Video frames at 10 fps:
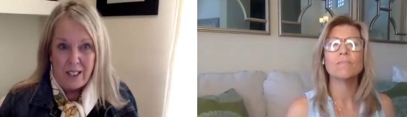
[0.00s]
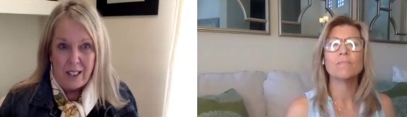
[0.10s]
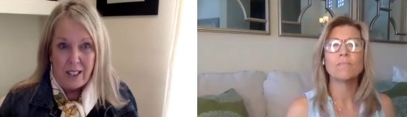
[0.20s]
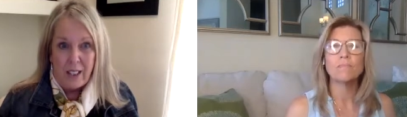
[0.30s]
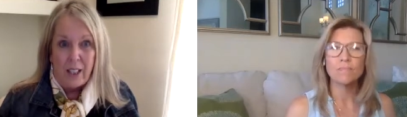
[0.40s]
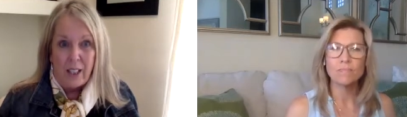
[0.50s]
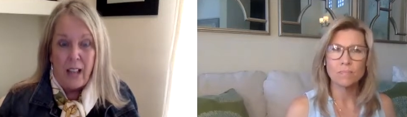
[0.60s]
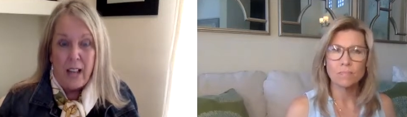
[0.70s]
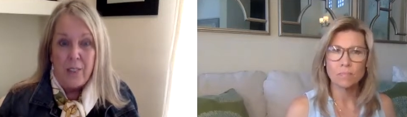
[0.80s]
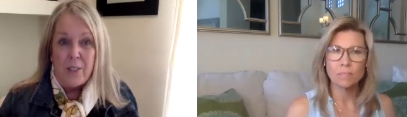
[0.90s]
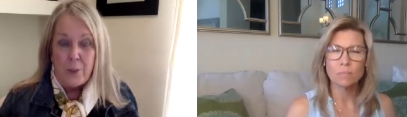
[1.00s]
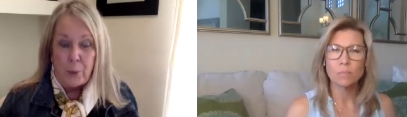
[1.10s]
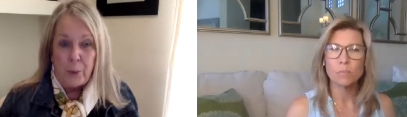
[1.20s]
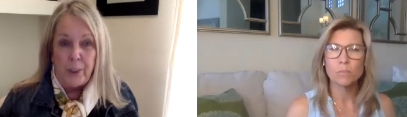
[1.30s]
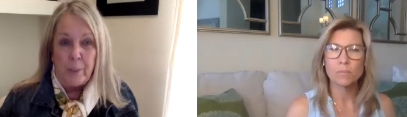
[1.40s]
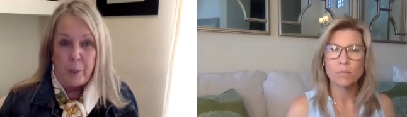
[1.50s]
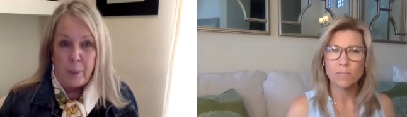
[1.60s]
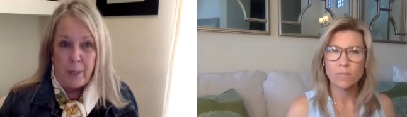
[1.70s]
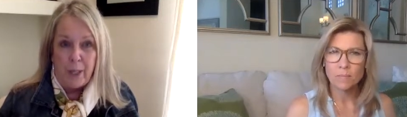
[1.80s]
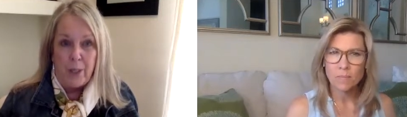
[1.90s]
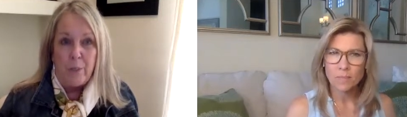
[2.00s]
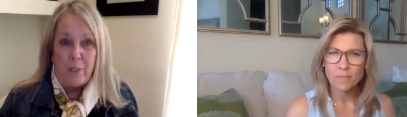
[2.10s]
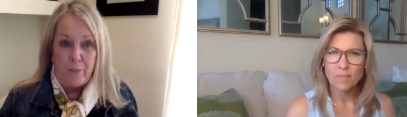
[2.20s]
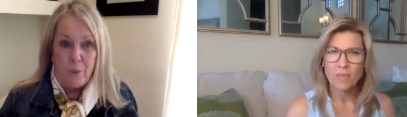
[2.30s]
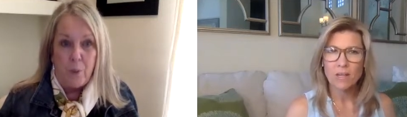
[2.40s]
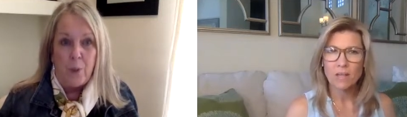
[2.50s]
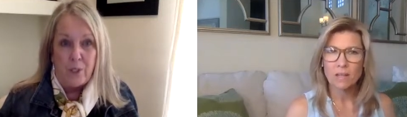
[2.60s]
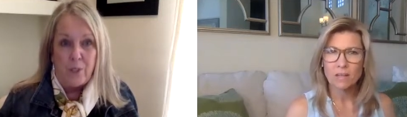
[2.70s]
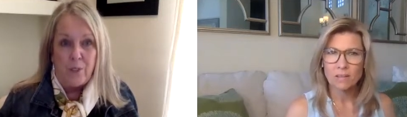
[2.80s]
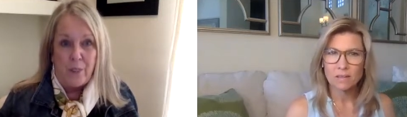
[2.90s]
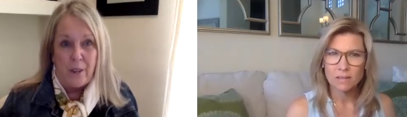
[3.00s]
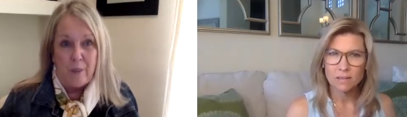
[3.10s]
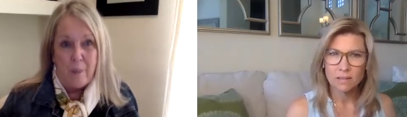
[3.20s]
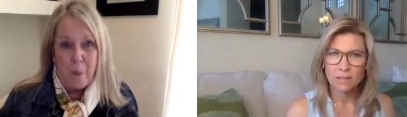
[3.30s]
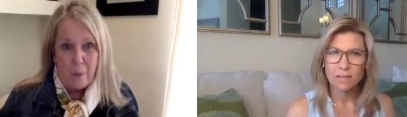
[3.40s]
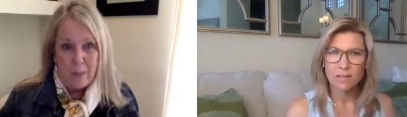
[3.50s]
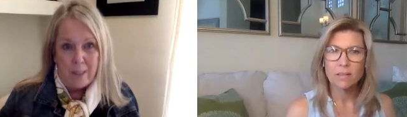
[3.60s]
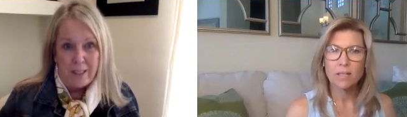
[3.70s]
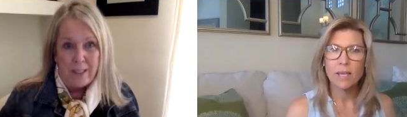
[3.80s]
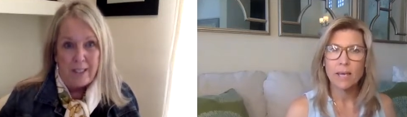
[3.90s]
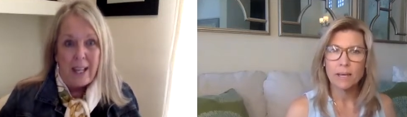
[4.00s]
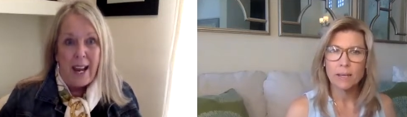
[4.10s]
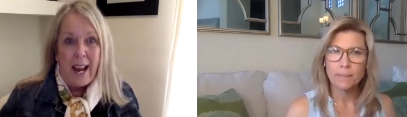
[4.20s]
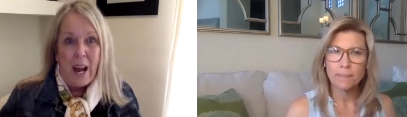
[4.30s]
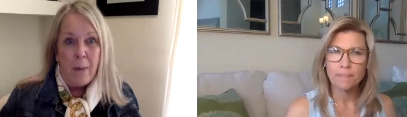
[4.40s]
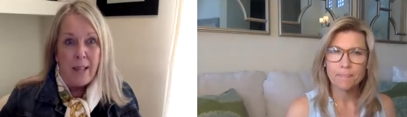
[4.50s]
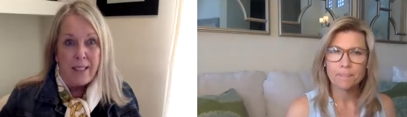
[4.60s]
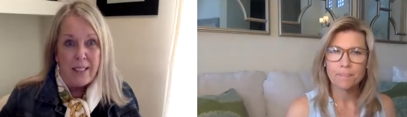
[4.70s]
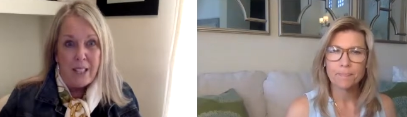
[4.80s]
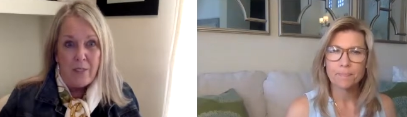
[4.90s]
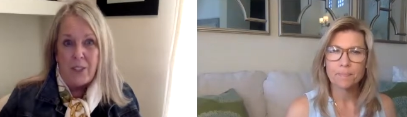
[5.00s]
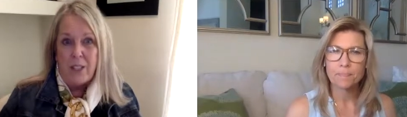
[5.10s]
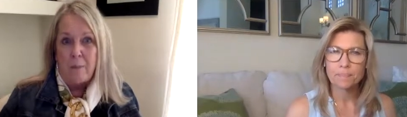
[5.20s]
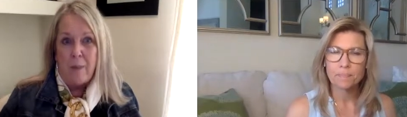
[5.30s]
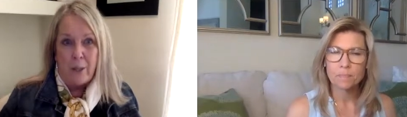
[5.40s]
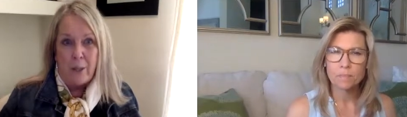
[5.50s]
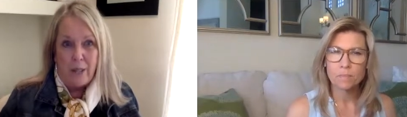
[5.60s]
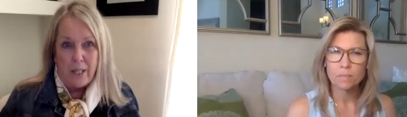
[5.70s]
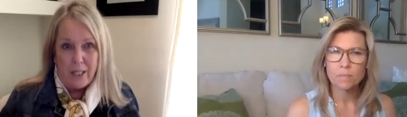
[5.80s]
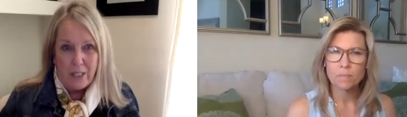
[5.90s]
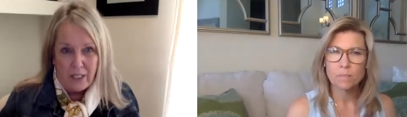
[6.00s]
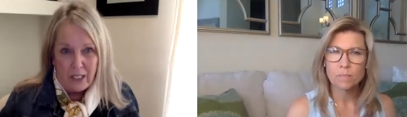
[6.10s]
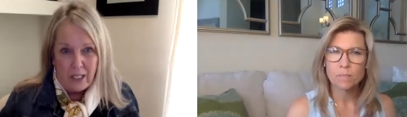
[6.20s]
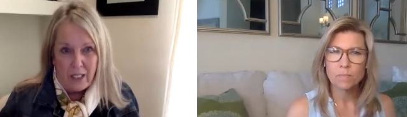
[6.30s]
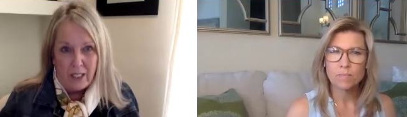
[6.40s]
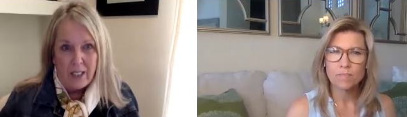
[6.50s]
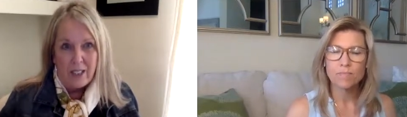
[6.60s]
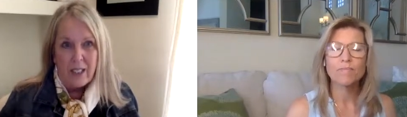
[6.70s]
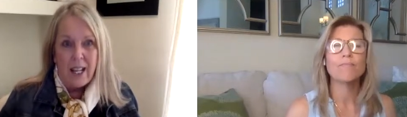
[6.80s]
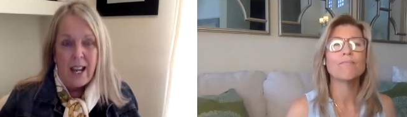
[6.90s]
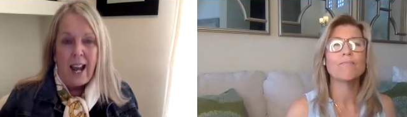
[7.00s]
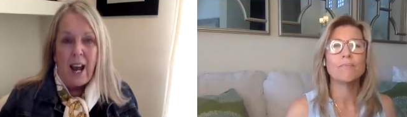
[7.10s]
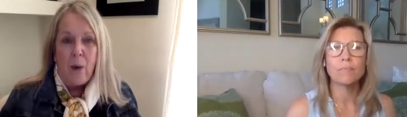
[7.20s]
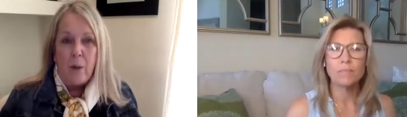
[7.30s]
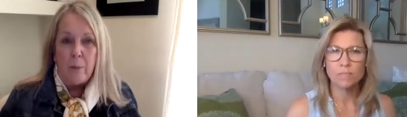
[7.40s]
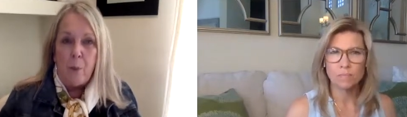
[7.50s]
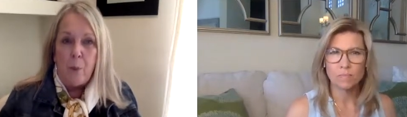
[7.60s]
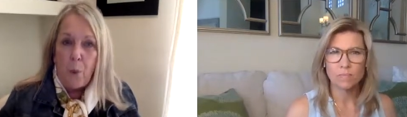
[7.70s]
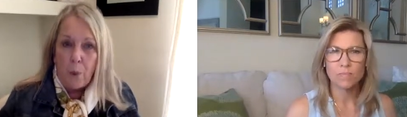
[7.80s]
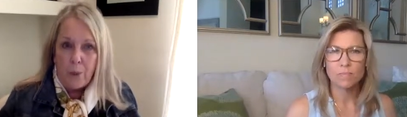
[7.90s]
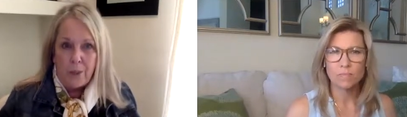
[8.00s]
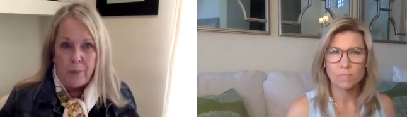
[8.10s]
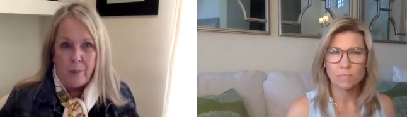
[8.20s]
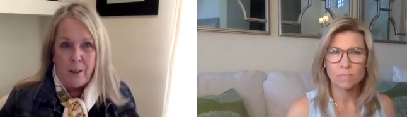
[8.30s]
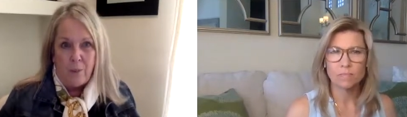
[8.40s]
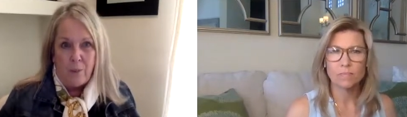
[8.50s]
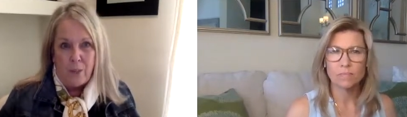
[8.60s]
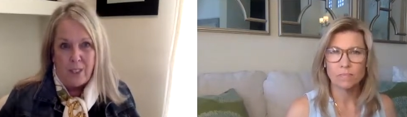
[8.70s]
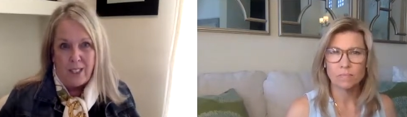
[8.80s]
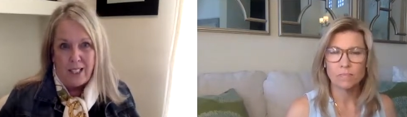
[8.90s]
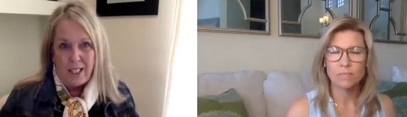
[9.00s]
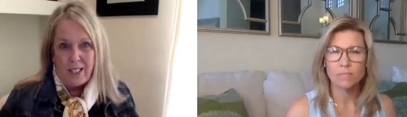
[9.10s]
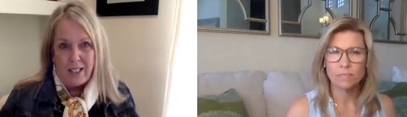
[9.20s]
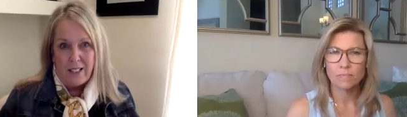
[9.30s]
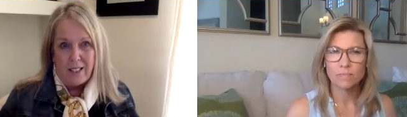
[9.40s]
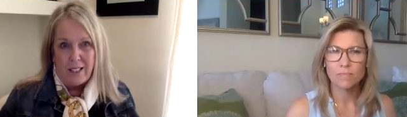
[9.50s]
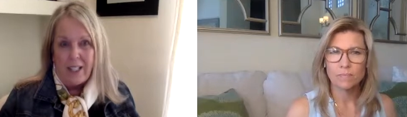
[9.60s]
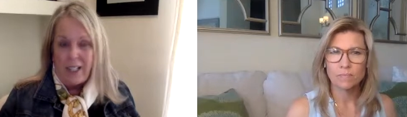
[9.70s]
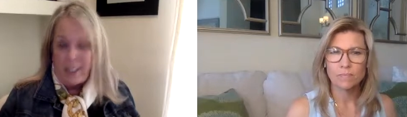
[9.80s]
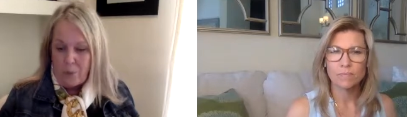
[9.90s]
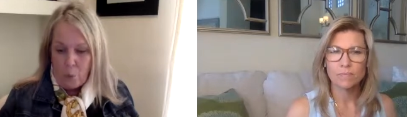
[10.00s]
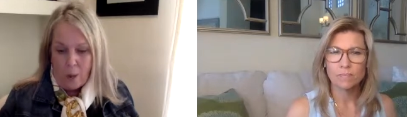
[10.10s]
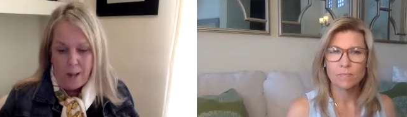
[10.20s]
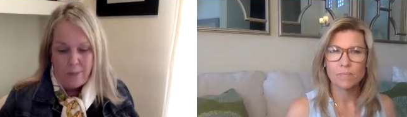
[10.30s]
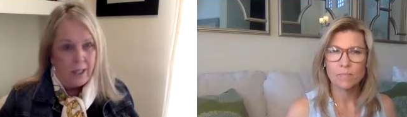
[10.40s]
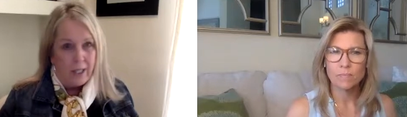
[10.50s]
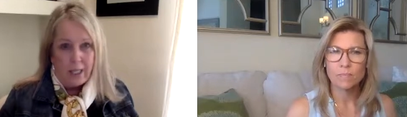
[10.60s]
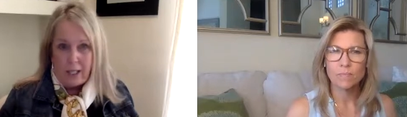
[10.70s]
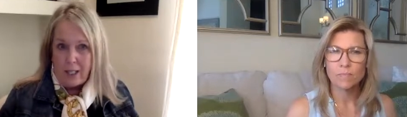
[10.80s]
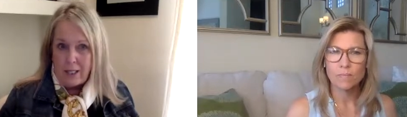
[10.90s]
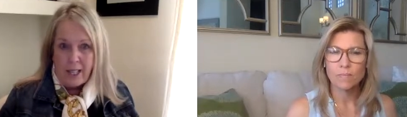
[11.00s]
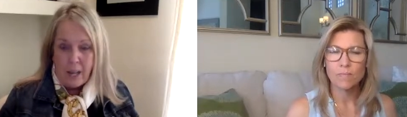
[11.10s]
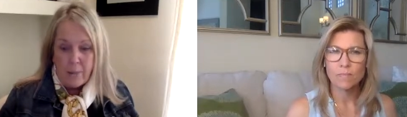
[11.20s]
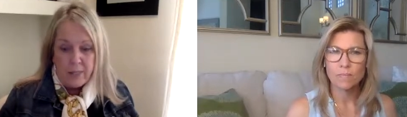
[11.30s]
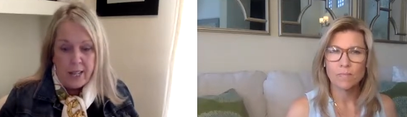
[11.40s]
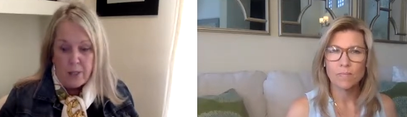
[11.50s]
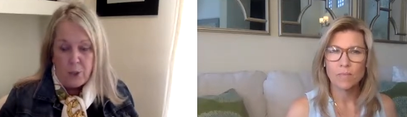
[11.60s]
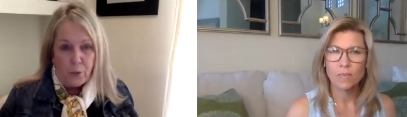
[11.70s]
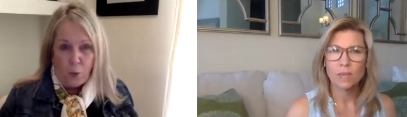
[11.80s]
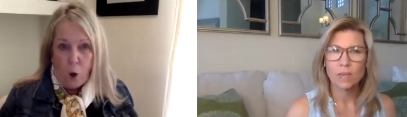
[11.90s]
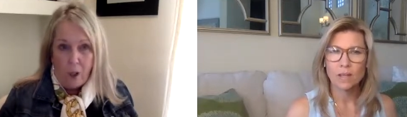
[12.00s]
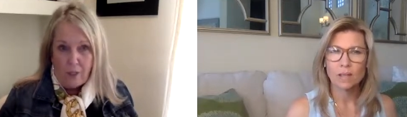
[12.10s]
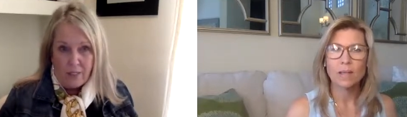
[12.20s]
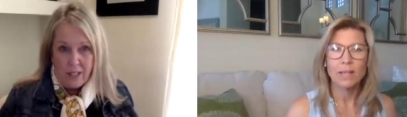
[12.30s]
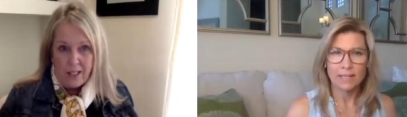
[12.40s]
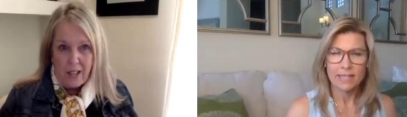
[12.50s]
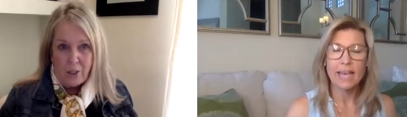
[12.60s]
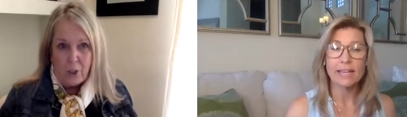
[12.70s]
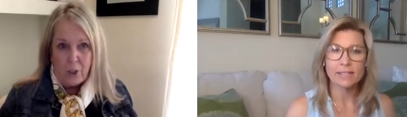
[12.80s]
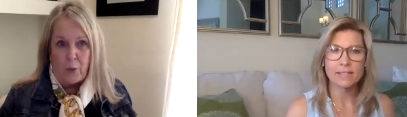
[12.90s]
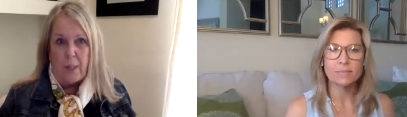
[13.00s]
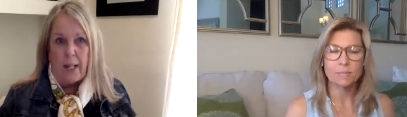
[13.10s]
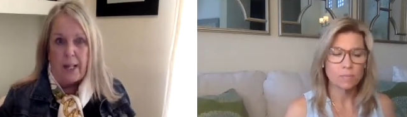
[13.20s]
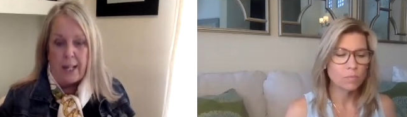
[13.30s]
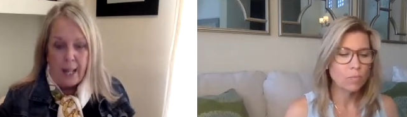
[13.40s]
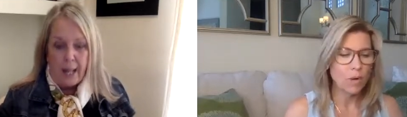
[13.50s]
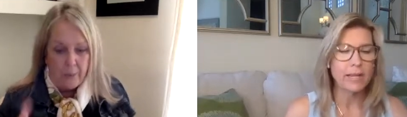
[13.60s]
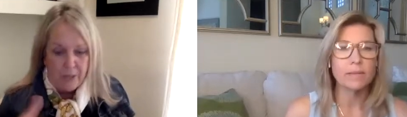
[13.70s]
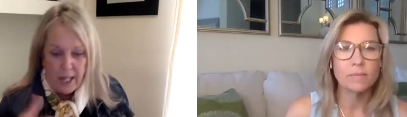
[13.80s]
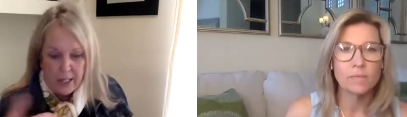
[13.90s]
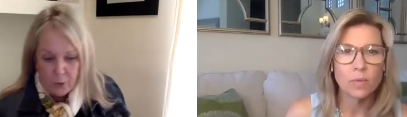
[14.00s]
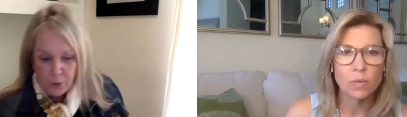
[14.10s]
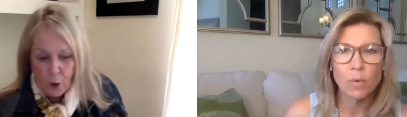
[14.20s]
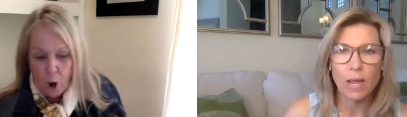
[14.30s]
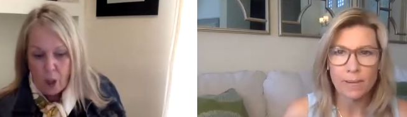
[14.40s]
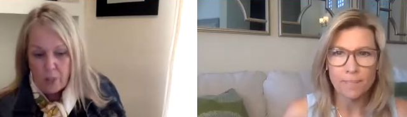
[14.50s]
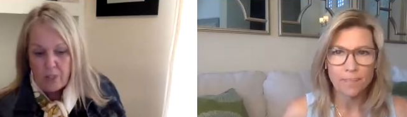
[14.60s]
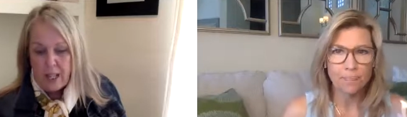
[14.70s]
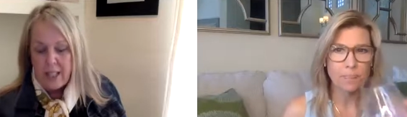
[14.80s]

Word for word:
Speaker 1: mm. life has really prepared me for this very moment. Yeah. How magnificent my creativity is, mm. how important my voice is in the way that it is. And I'm saying this for all of us, not just yes. for me I'm right. saying this for all right. of us